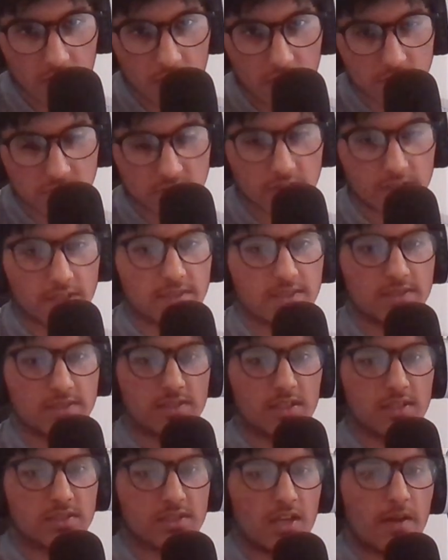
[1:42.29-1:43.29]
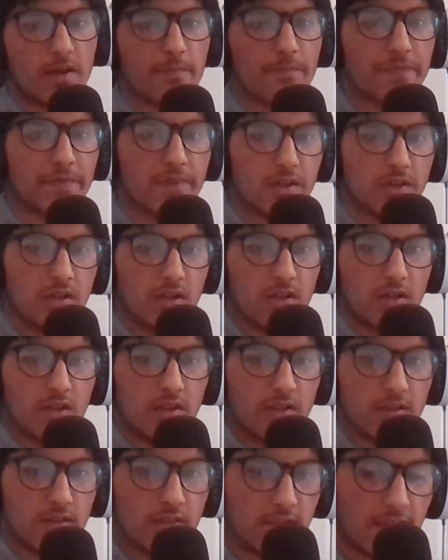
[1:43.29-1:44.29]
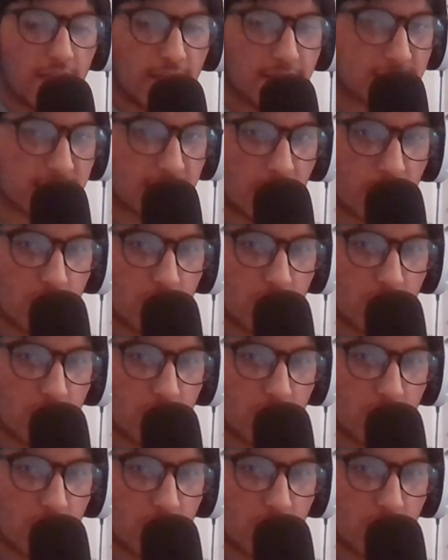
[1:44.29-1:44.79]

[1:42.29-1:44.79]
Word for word: so yeah, this is, um, less than